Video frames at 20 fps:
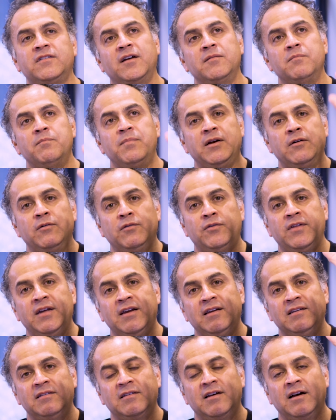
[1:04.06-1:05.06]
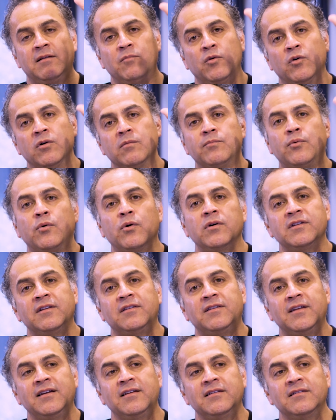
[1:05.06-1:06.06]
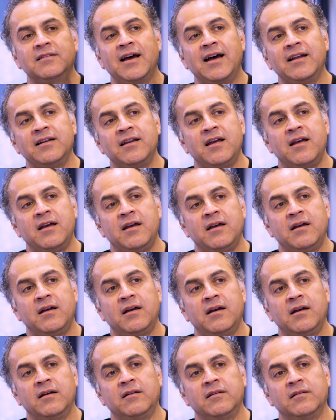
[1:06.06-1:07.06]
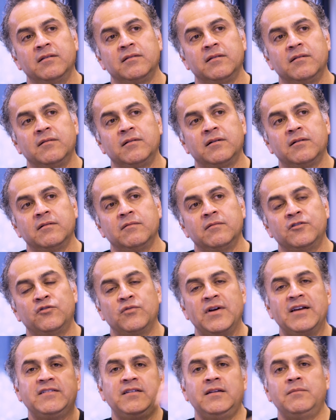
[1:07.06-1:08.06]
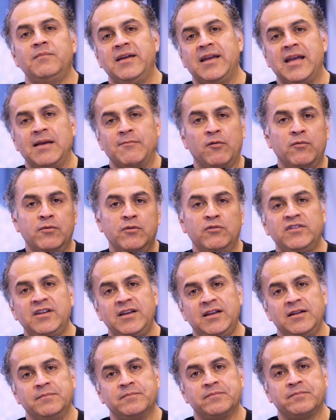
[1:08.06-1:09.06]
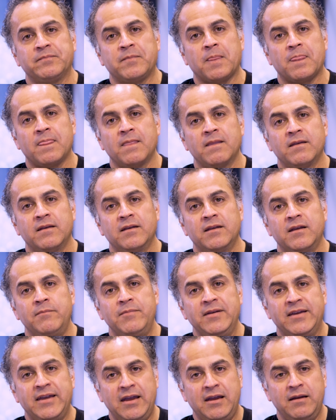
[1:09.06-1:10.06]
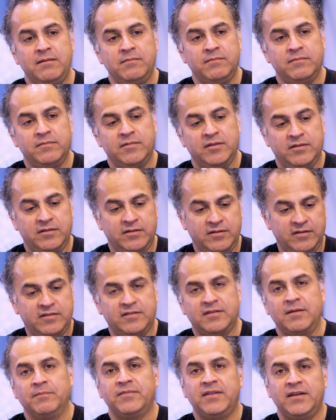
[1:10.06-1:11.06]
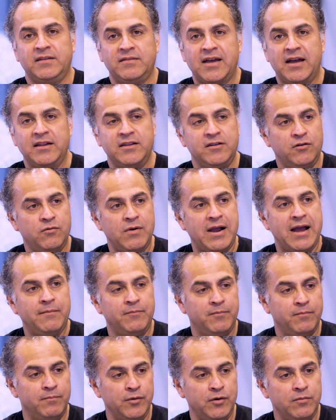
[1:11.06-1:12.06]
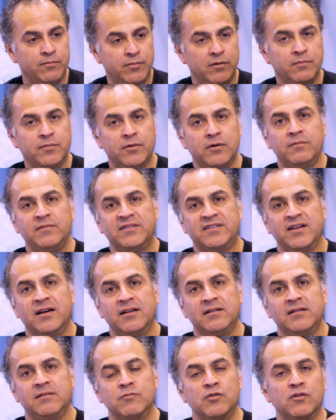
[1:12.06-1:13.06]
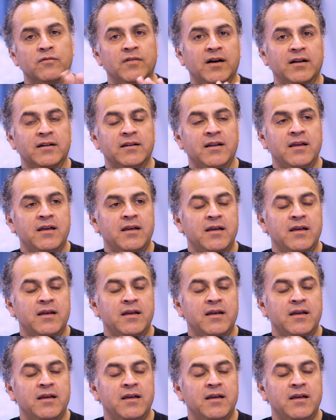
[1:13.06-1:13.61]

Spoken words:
on bigger things, on more important things, that dressing became a routine. It became just something that you grab, boom, boom, boom, done, move on.